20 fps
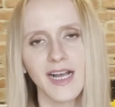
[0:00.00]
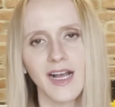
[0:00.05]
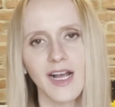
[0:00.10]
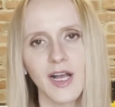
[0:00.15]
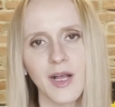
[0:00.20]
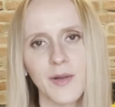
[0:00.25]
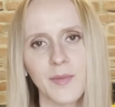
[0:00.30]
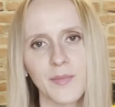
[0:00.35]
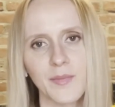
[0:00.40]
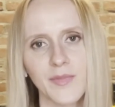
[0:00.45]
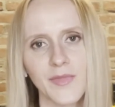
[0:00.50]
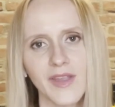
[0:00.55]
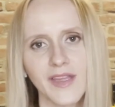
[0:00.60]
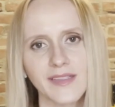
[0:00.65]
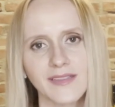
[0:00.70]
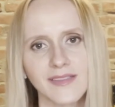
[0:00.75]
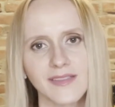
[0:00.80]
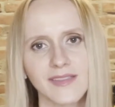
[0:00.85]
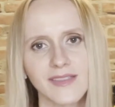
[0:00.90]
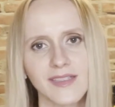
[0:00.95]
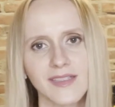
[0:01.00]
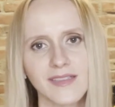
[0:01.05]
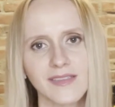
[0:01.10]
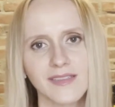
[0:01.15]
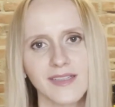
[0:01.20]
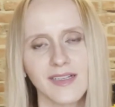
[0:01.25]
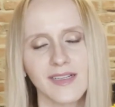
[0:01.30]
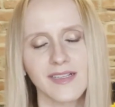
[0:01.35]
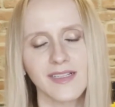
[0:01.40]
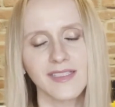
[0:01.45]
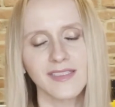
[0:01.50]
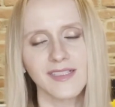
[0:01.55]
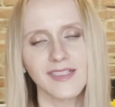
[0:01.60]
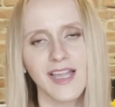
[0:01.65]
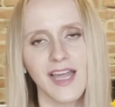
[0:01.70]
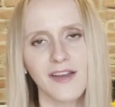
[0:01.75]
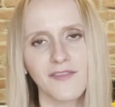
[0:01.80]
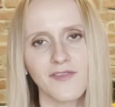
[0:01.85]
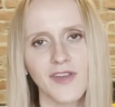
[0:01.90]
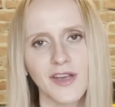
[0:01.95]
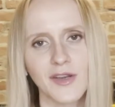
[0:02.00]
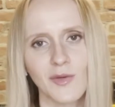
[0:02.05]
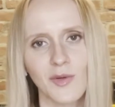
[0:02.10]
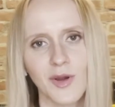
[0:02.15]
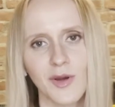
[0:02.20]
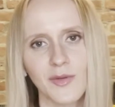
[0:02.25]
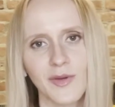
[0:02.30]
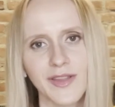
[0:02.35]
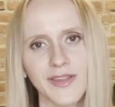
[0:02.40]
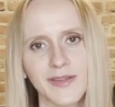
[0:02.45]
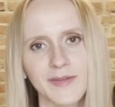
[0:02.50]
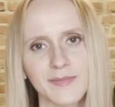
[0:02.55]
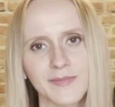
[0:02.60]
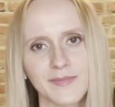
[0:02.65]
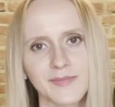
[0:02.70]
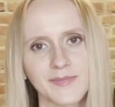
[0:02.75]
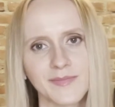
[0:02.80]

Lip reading: It's a lot of fun to work with.